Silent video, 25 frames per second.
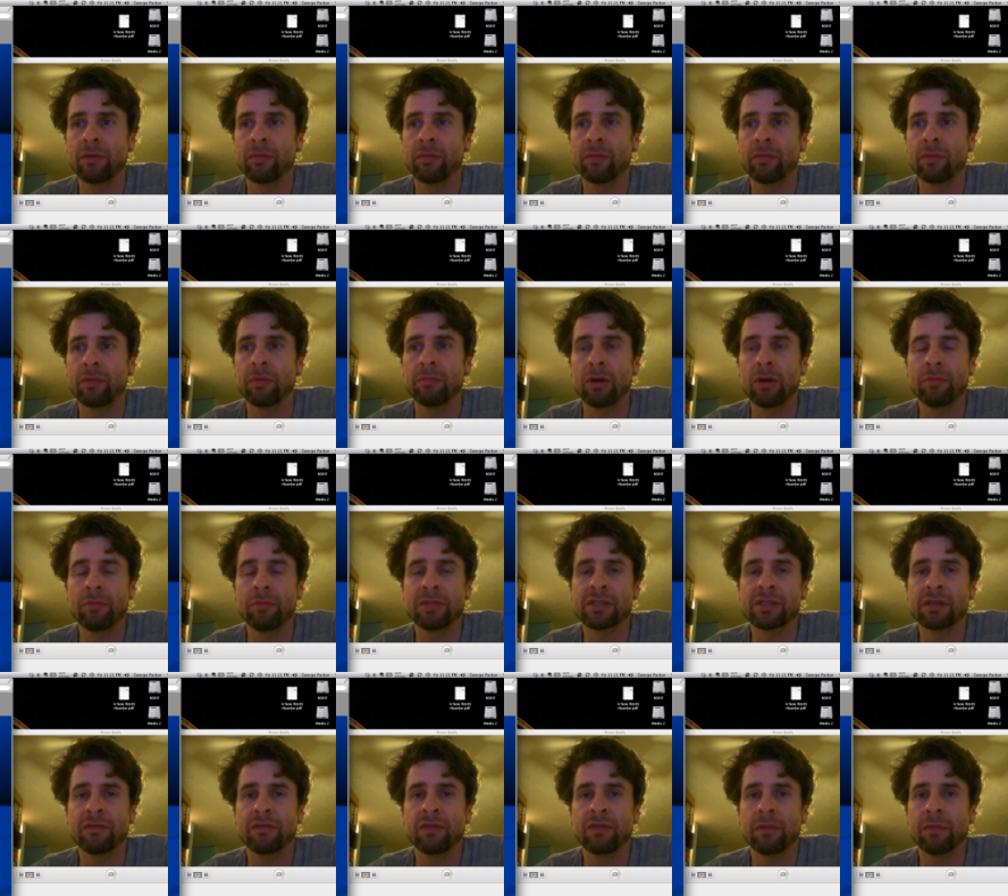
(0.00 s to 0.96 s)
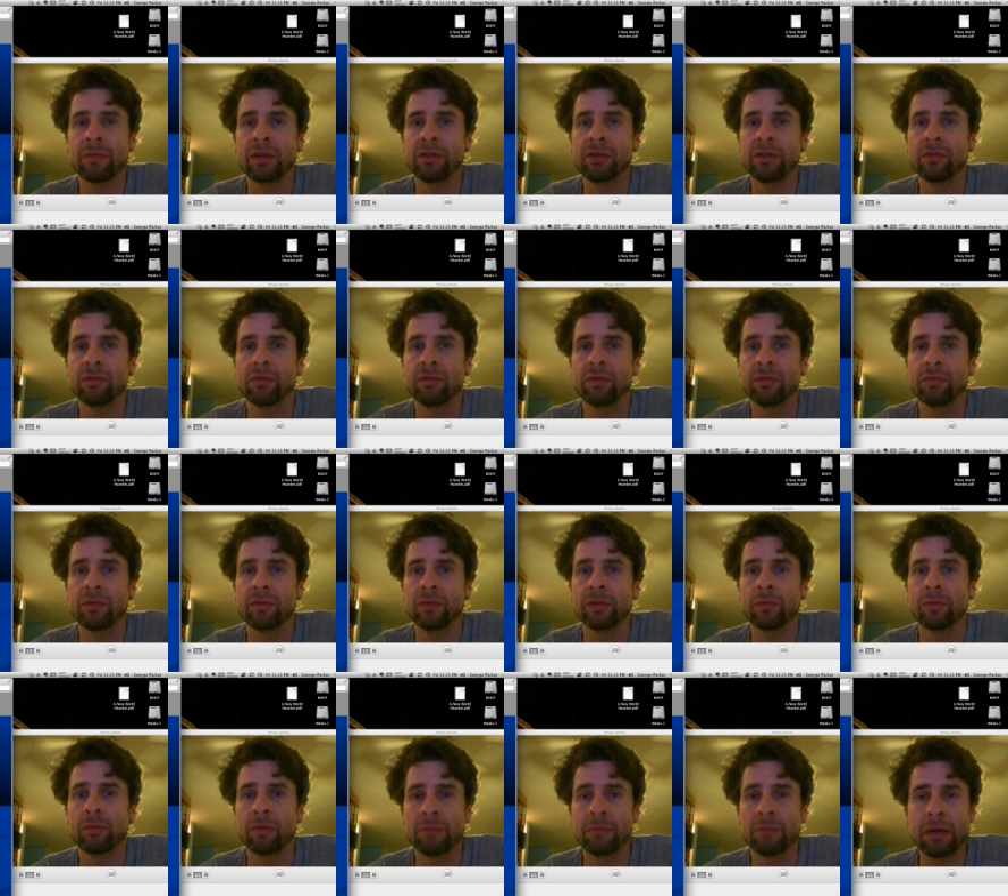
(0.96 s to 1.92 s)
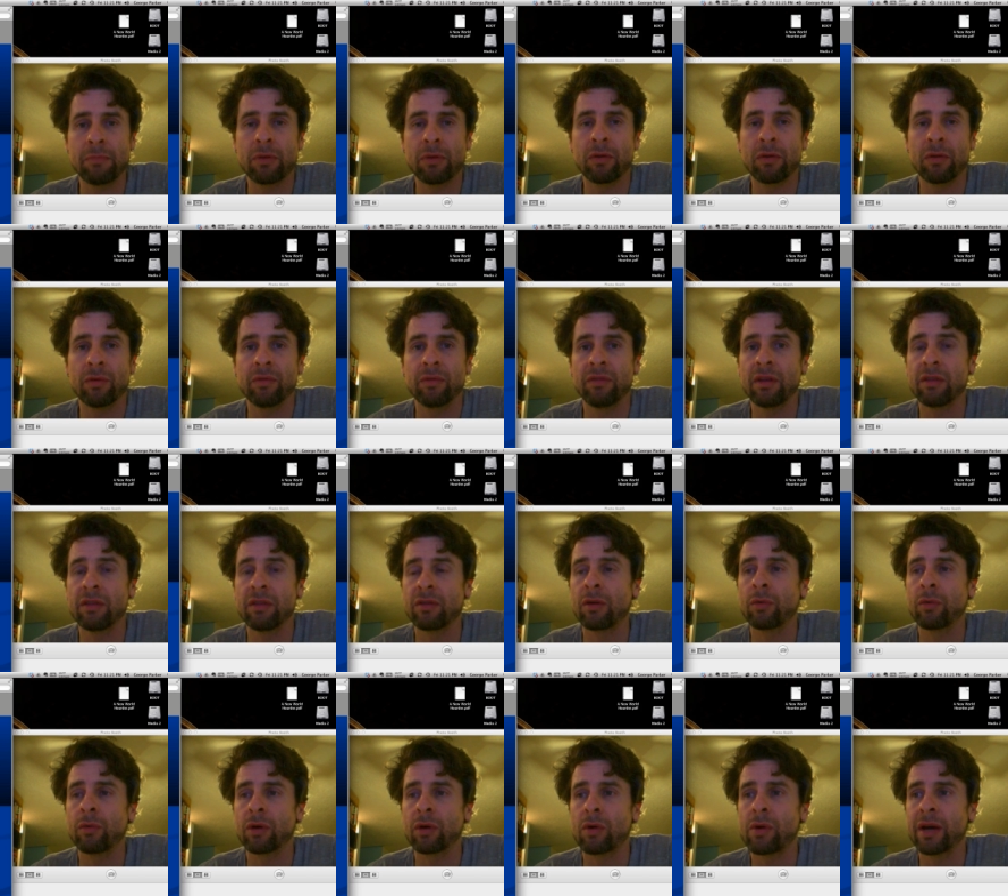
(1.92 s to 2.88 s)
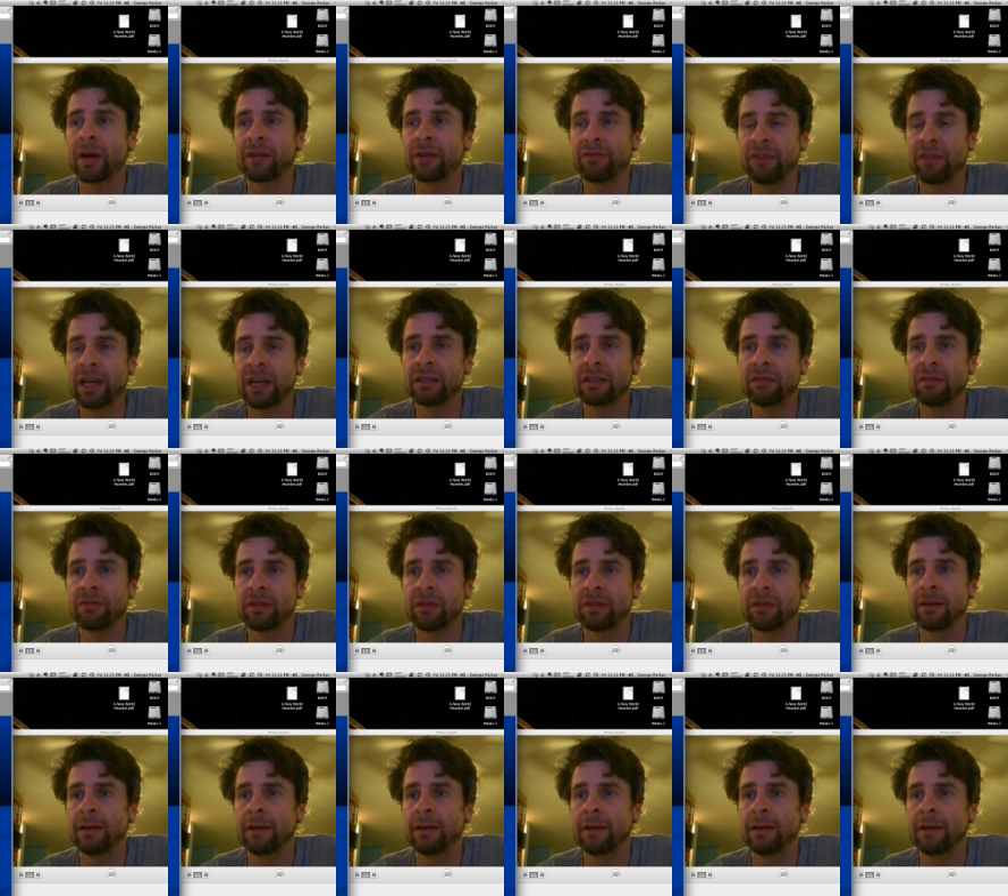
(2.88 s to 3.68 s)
were moments in the film that you really remember and thought were quite effective and,